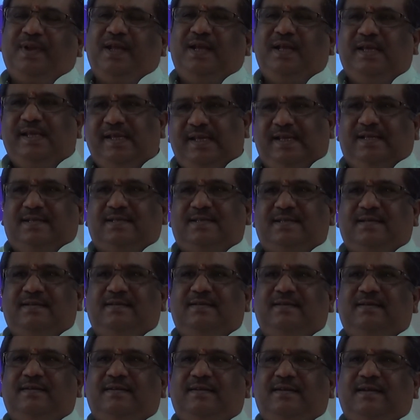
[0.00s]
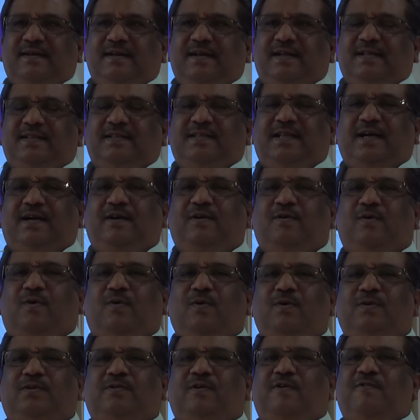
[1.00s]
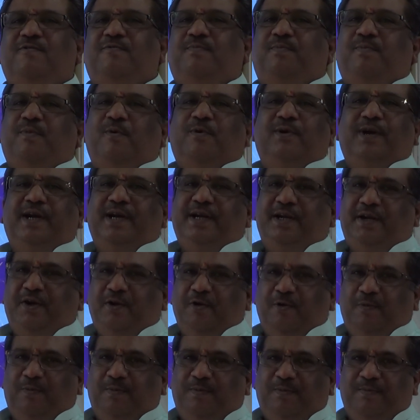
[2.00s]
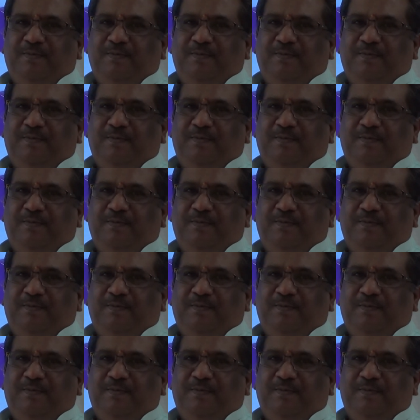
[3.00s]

is the growth of pollen tube